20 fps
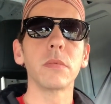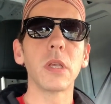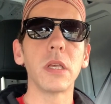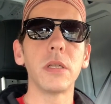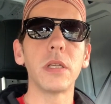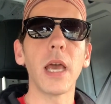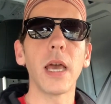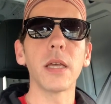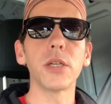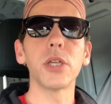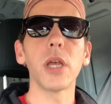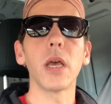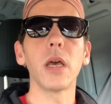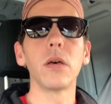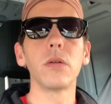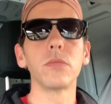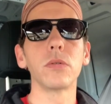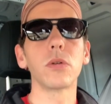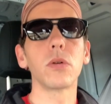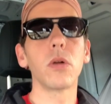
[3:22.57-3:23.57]

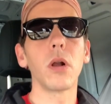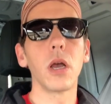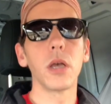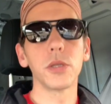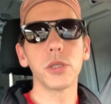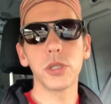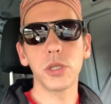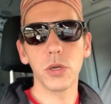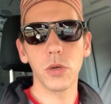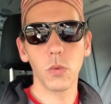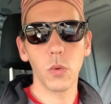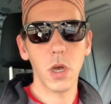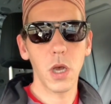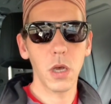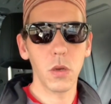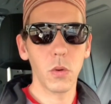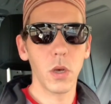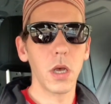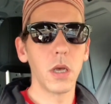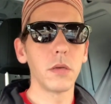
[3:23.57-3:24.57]
Dachshund Cross
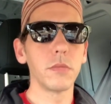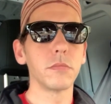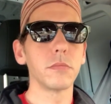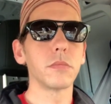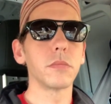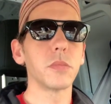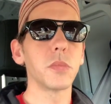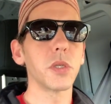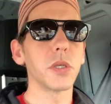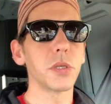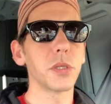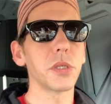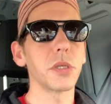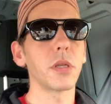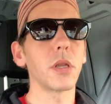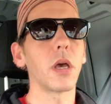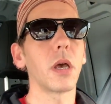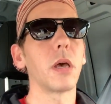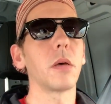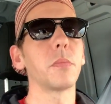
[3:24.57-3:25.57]
Chihuahua, to
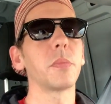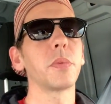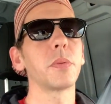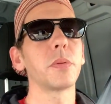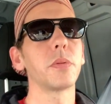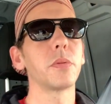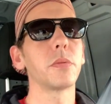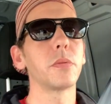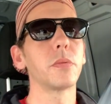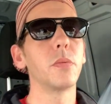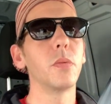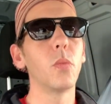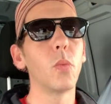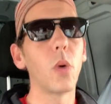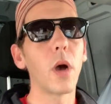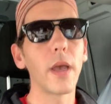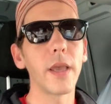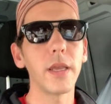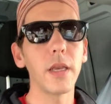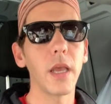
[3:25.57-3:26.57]
stop
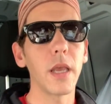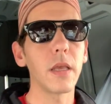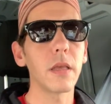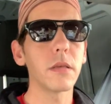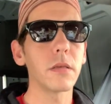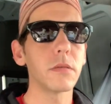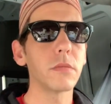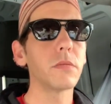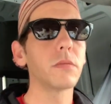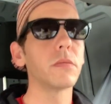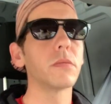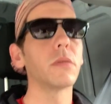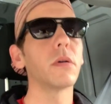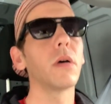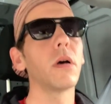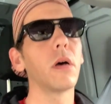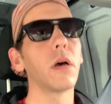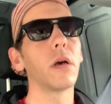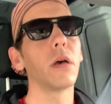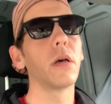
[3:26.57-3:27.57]
whining
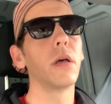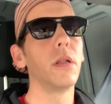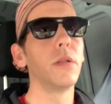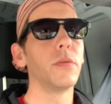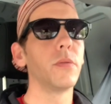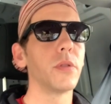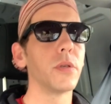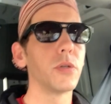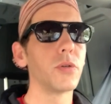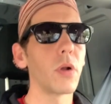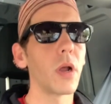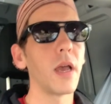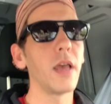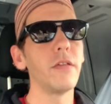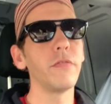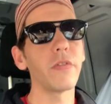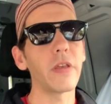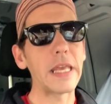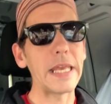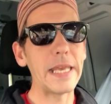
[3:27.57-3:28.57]
on the
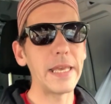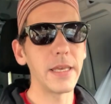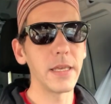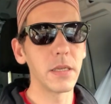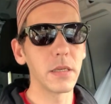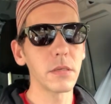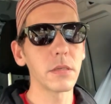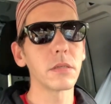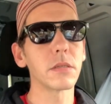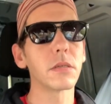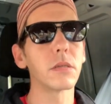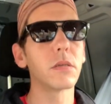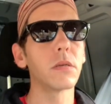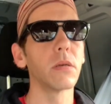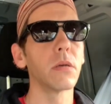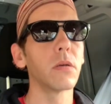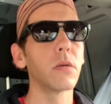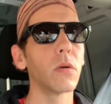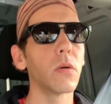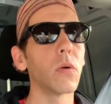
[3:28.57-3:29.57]
drive in,
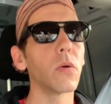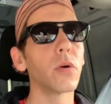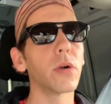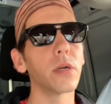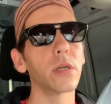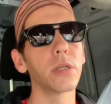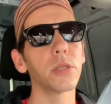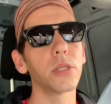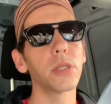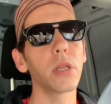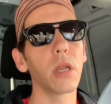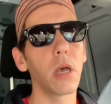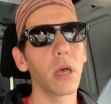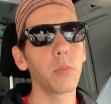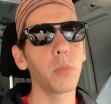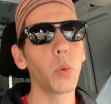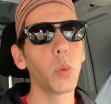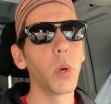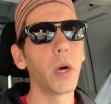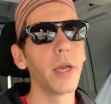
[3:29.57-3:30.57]
or to
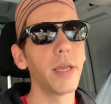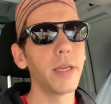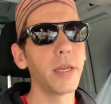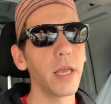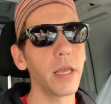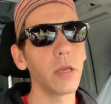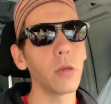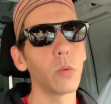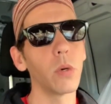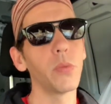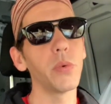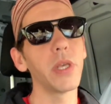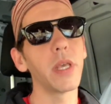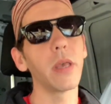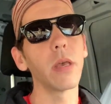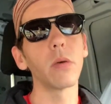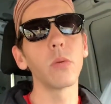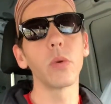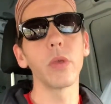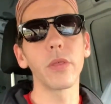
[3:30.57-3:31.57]
stop whining when we
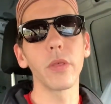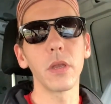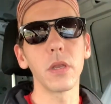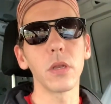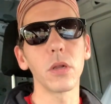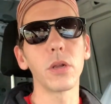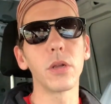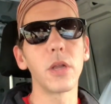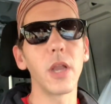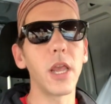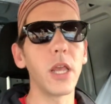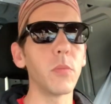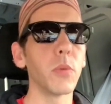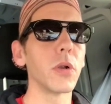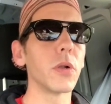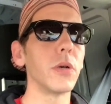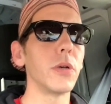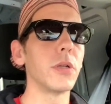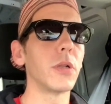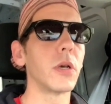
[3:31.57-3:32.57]
get within her
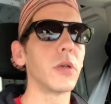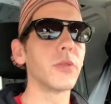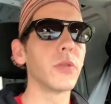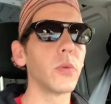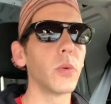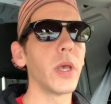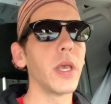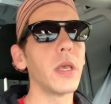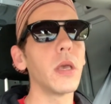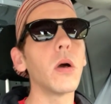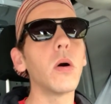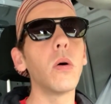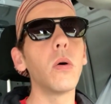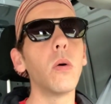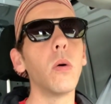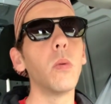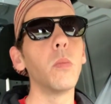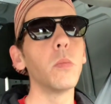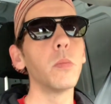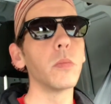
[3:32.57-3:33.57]
neighborhood on the way
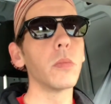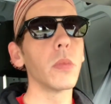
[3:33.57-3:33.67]
home,